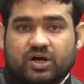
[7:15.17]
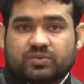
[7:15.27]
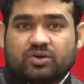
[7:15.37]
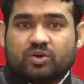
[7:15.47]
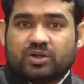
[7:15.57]
of
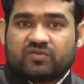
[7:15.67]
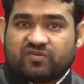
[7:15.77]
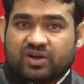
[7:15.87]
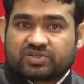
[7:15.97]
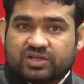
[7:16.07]
the government
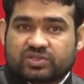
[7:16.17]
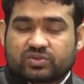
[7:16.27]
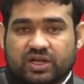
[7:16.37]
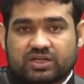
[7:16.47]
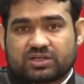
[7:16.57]
functioning. So
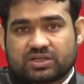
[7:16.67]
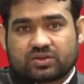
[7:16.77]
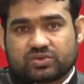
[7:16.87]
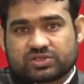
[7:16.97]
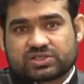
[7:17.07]
that the
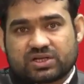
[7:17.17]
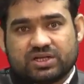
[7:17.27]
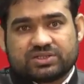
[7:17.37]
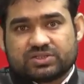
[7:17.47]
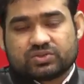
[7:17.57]
questions
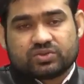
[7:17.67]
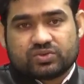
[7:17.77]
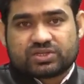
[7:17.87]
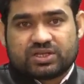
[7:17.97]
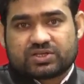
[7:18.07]
related to
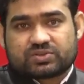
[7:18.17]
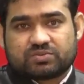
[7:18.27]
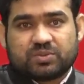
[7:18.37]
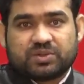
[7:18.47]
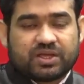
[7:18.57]
those areas
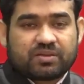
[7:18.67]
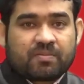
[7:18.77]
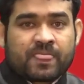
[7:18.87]
may be there.